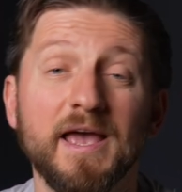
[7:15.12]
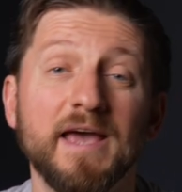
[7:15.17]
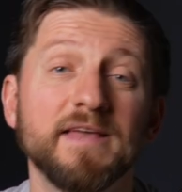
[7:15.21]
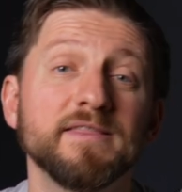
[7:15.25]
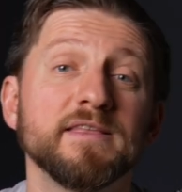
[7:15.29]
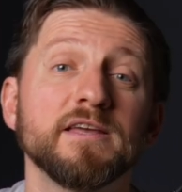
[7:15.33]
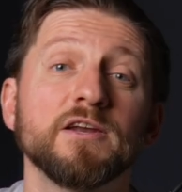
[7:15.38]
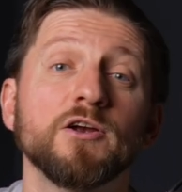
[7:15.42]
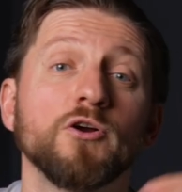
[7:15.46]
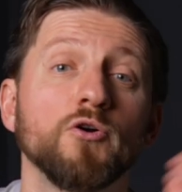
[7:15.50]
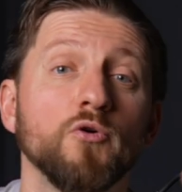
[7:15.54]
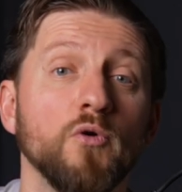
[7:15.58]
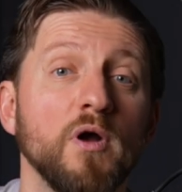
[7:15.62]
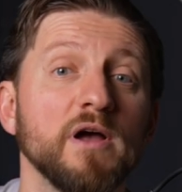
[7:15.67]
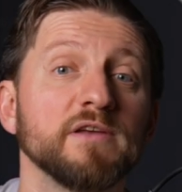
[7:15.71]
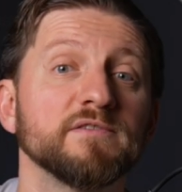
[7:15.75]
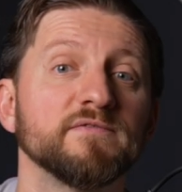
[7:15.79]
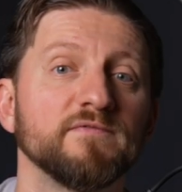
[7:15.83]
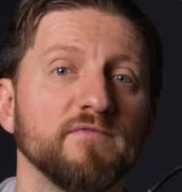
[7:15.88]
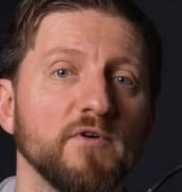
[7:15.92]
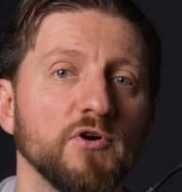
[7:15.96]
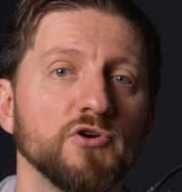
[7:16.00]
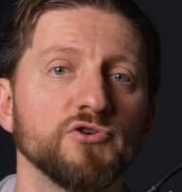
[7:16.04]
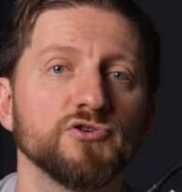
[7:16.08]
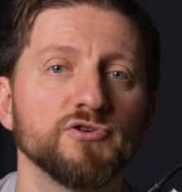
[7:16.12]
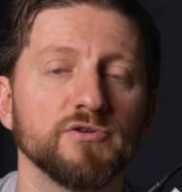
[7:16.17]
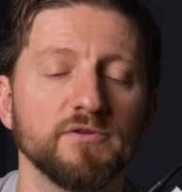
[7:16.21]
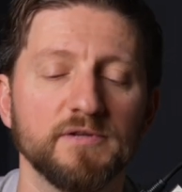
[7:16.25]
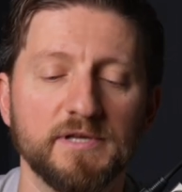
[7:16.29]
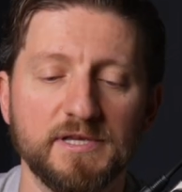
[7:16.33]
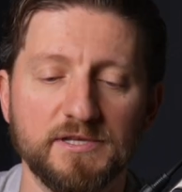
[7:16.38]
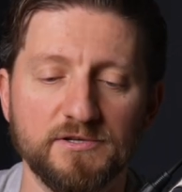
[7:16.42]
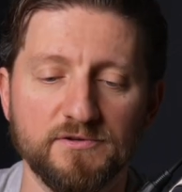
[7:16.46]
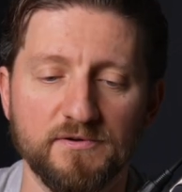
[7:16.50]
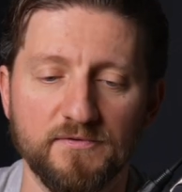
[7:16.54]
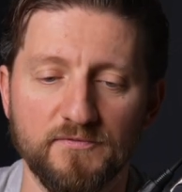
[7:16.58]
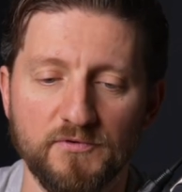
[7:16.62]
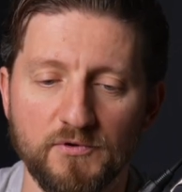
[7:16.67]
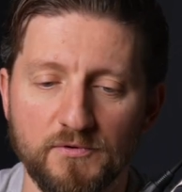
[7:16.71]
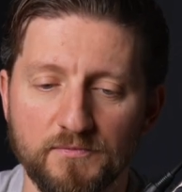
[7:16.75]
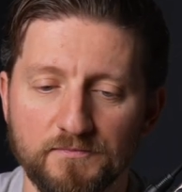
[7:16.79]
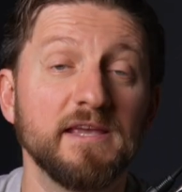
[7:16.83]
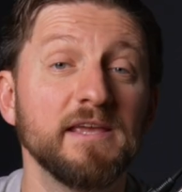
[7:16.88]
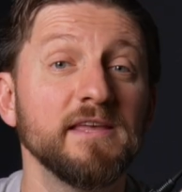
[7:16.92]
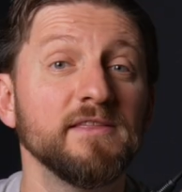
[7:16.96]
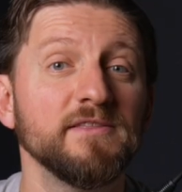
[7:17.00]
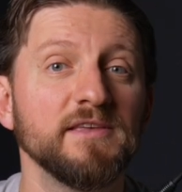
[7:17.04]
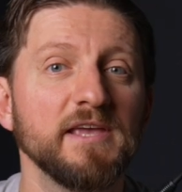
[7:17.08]
and then a cross-functional interview.
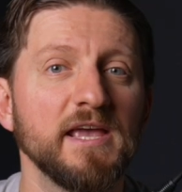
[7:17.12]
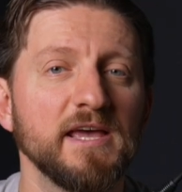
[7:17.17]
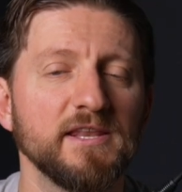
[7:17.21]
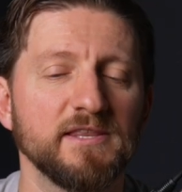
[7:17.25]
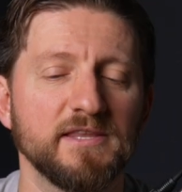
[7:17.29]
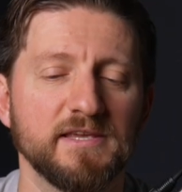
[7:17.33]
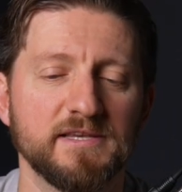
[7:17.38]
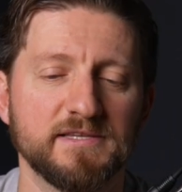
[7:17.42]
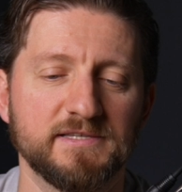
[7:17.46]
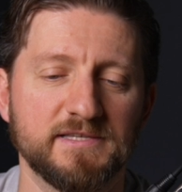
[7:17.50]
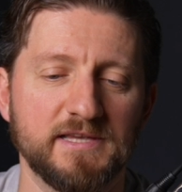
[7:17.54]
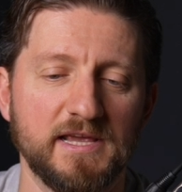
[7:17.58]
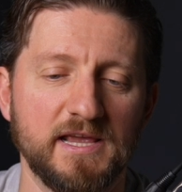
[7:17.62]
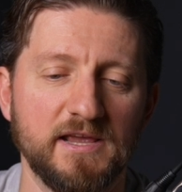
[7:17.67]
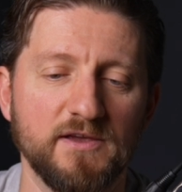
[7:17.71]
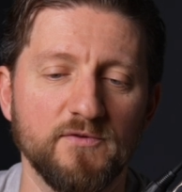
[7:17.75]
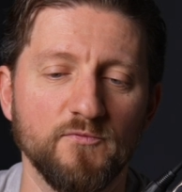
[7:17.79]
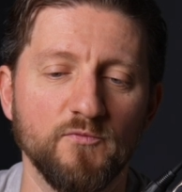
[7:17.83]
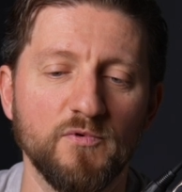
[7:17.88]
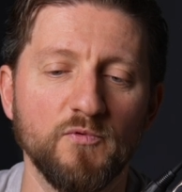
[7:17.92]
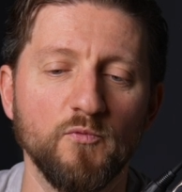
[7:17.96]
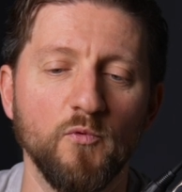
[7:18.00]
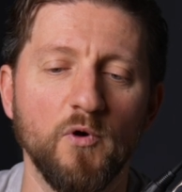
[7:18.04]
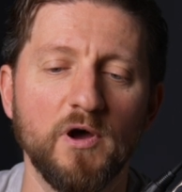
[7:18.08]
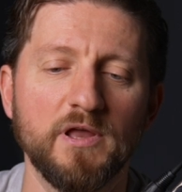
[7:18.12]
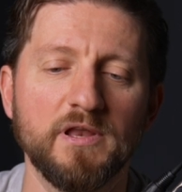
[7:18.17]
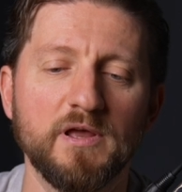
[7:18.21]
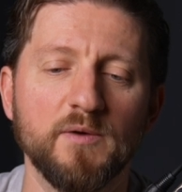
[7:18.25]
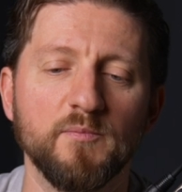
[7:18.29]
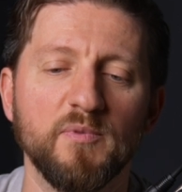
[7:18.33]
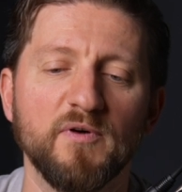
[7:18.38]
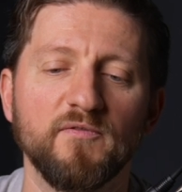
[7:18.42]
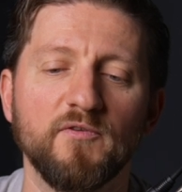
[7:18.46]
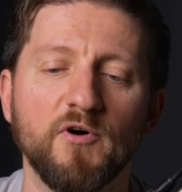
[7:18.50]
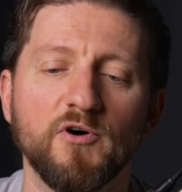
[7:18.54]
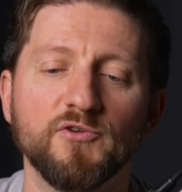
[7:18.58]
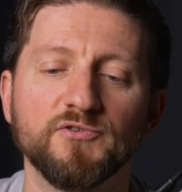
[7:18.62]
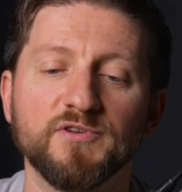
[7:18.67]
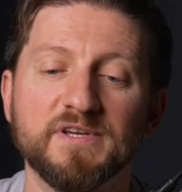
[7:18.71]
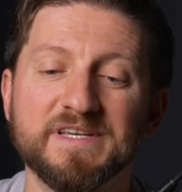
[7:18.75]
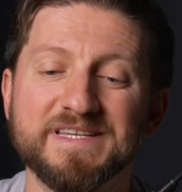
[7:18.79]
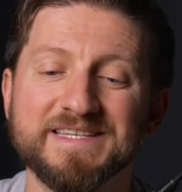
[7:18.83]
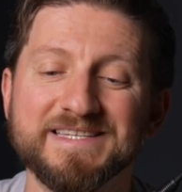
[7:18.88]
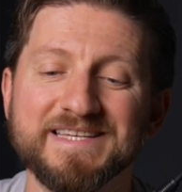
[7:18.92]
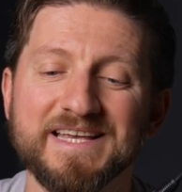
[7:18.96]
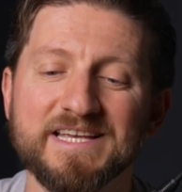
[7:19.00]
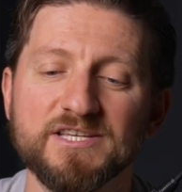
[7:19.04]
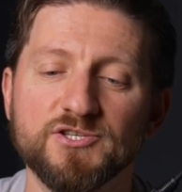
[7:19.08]
In the end, they say, we want above all to
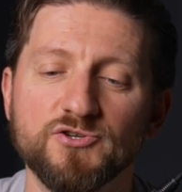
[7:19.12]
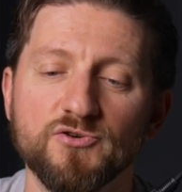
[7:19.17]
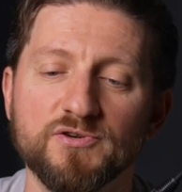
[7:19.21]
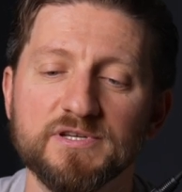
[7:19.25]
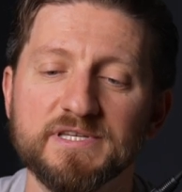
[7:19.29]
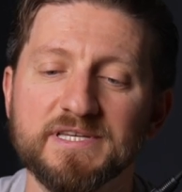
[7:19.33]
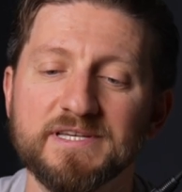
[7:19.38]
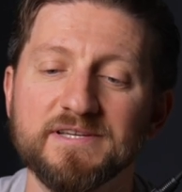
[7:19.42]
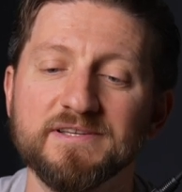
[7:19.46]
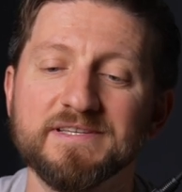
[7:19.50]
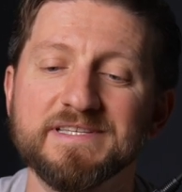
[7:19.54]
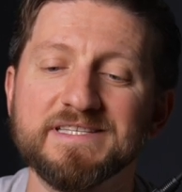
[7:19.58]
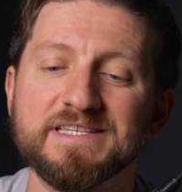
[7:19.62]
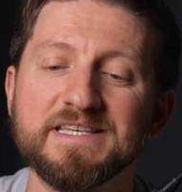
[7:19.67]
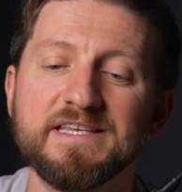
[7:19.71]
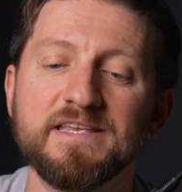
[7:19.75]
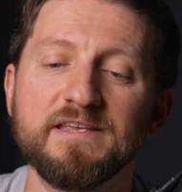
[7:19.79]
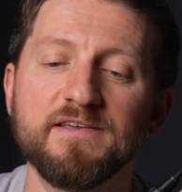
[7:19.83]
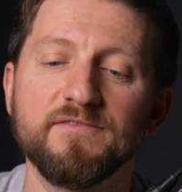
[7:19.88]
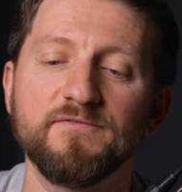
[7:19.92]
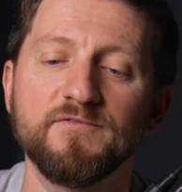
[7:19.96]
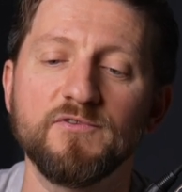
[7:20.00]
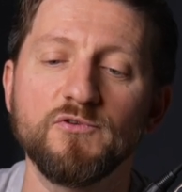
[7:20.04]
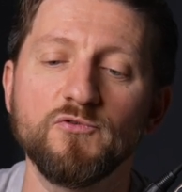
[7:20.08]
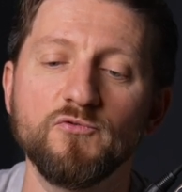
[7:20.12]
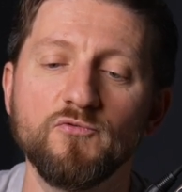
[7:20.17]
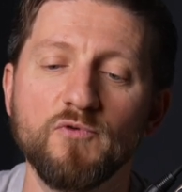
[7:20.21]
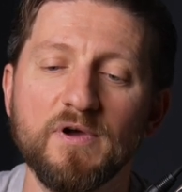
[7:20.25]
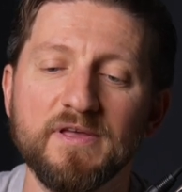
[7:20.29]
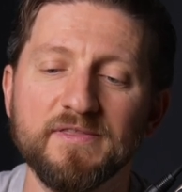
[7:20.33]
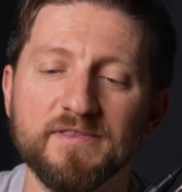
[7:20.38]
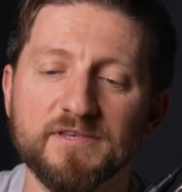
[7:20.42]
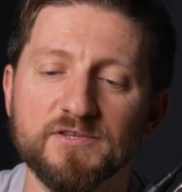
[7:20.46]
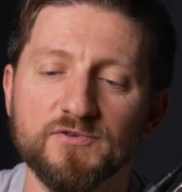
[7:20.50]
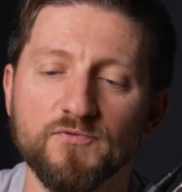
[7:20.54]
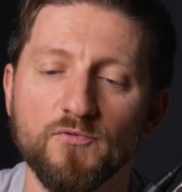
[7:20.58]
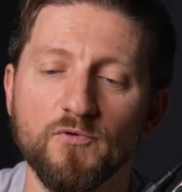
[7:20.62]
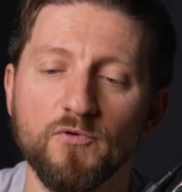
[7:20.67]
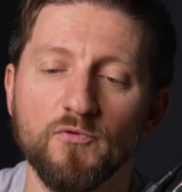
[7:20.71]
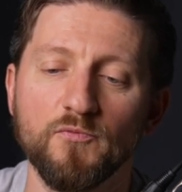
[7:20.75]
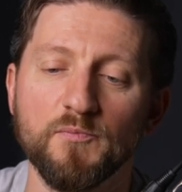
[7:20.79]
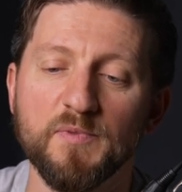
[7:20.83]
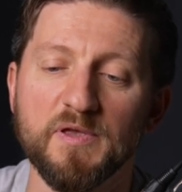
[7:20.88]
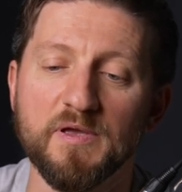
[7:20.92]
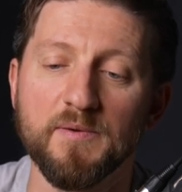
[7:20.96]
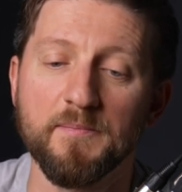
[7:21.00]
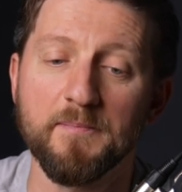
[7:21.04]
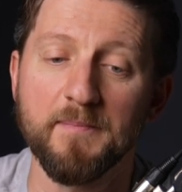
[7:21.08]
assess your skills, see if you and this role will
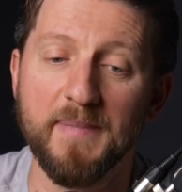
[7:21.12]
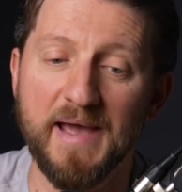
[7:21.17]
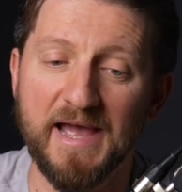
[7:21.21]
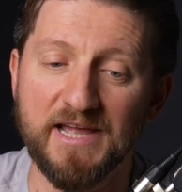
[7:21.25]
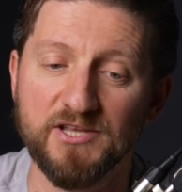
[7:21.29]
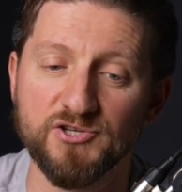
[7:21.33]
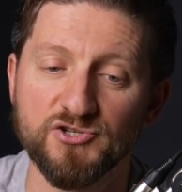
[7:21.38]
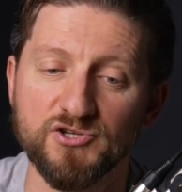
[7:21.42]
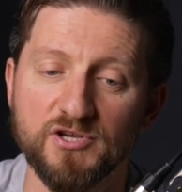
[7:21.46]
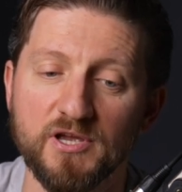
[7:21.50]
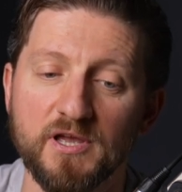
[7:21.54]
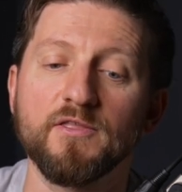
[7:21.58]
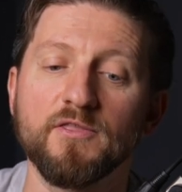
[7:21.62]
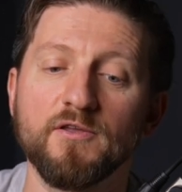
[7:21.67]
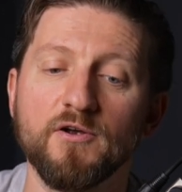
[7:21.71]
be a match.